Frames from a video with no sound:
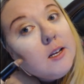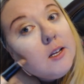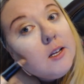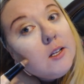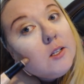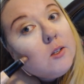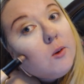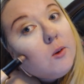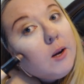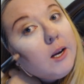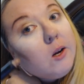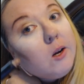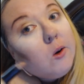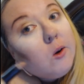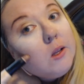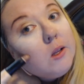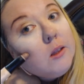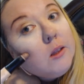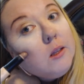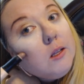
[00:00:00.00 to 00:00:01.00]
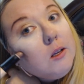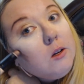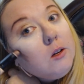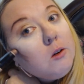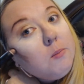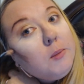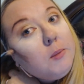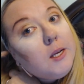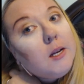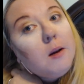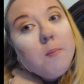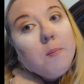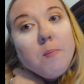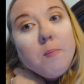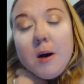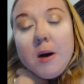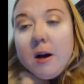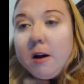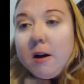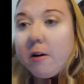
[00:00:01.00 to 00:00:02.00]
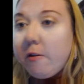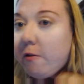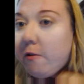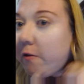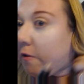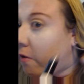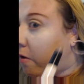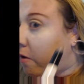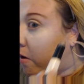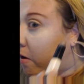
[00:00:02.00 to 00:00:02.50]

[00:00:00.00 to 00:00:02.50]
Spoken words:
so I go a little bit above